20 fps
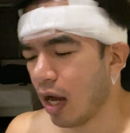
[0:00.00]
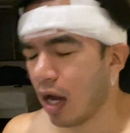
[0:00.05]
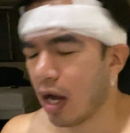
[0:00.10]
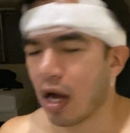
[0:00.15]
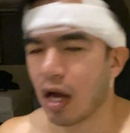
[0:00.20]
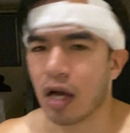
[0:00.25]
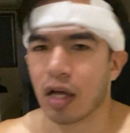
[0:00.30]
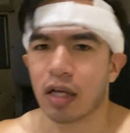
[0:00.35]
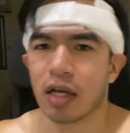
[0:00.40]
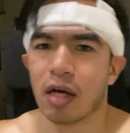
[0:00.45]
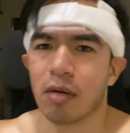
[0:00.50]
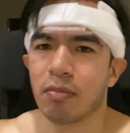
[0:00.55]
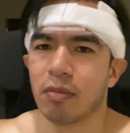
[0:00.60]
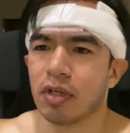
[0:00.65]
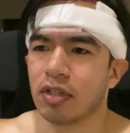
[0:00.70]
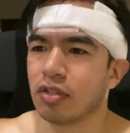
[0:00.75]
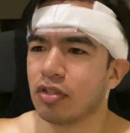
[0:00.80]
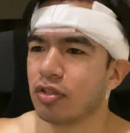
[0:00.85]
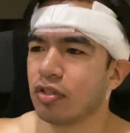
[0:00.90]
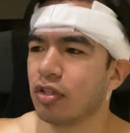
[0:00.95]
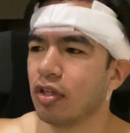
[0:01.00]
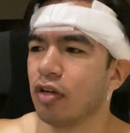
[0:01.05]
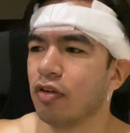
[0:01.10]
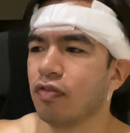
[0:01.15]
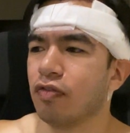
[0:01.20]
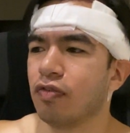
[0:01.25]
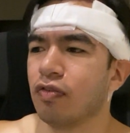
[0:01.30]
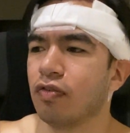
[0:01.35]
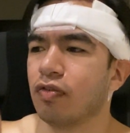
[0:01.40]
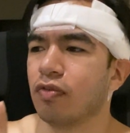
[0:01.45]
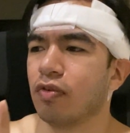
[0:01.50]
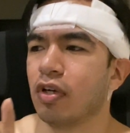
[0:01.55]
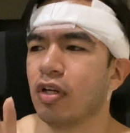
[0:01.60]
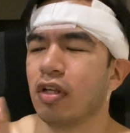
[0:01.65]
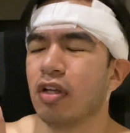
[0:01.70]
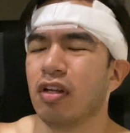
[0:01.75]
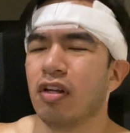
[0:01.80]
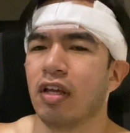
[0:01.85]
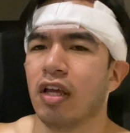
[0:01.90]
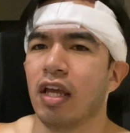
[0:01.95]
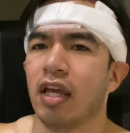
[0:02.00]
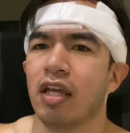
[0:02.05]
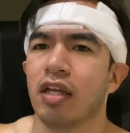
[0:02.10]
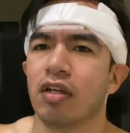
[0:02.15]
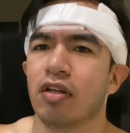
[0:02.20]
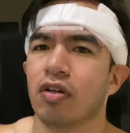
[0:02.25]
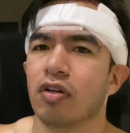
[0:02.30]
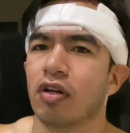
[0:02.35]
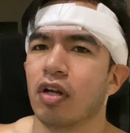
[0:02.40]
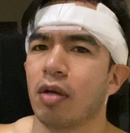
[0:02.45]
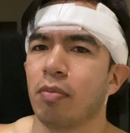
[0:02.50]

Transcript: I got my stuff ready on a hanger.